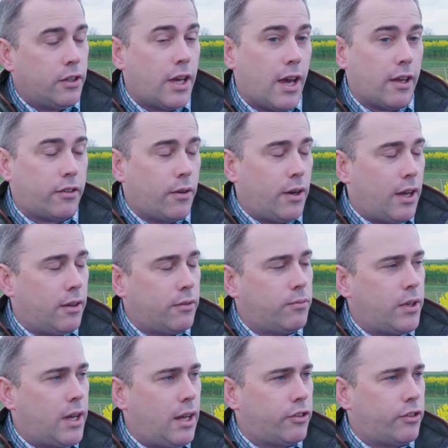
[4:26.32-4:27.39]
Yeah, so
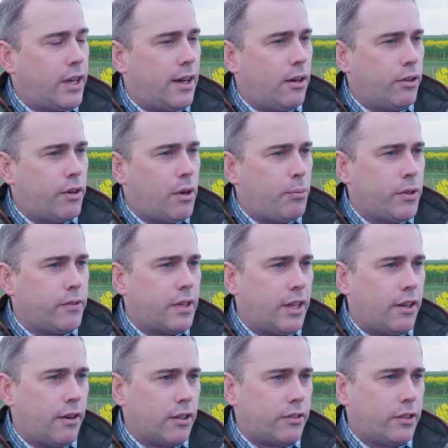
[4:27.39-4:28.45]
our shareholder
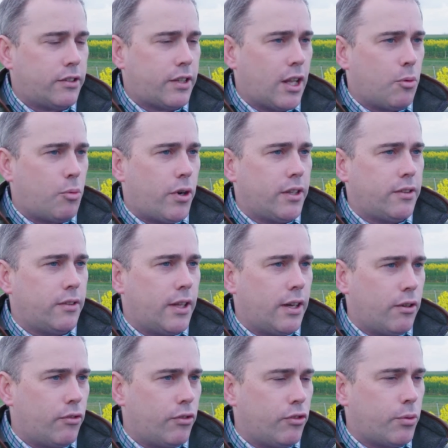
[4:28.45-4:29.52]
MPZ are actually celebrating their
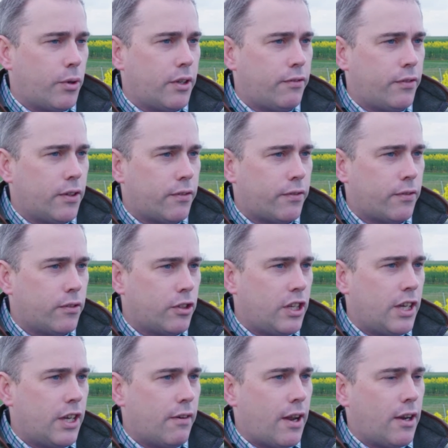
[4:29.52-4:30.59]
125th
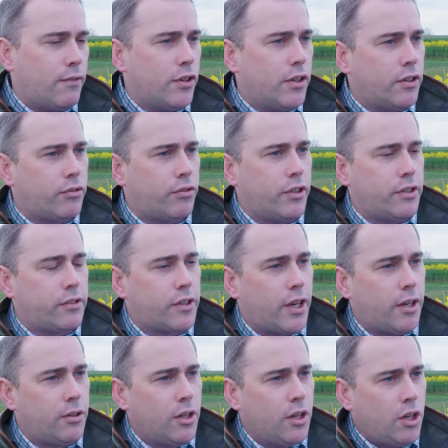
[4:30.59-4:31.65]
year anniversary,
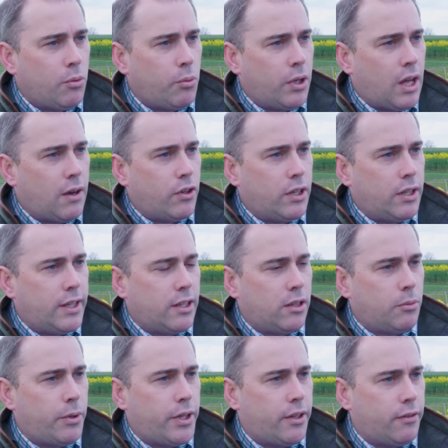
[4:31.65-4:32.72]
so we'll have a
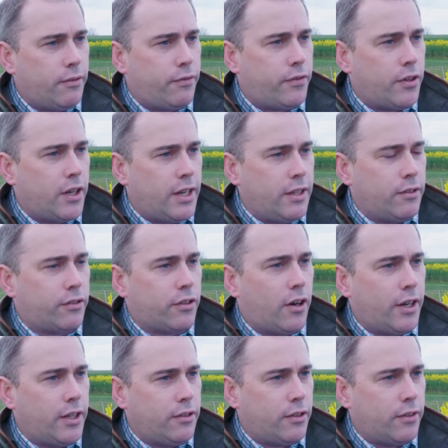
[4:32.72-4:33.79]
little bit of
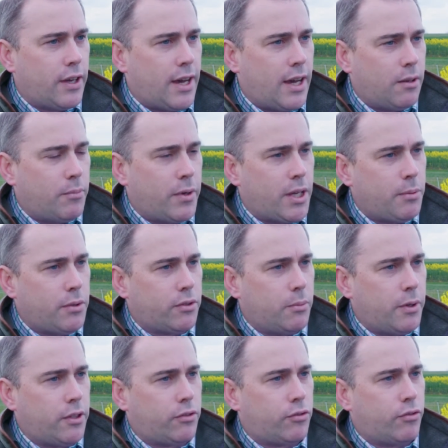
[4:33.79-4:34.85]
insight into that and maybe
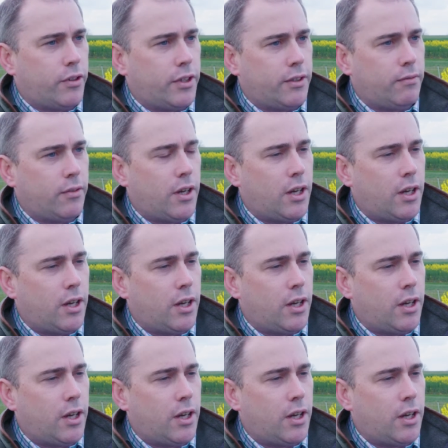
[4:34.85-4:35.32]
some history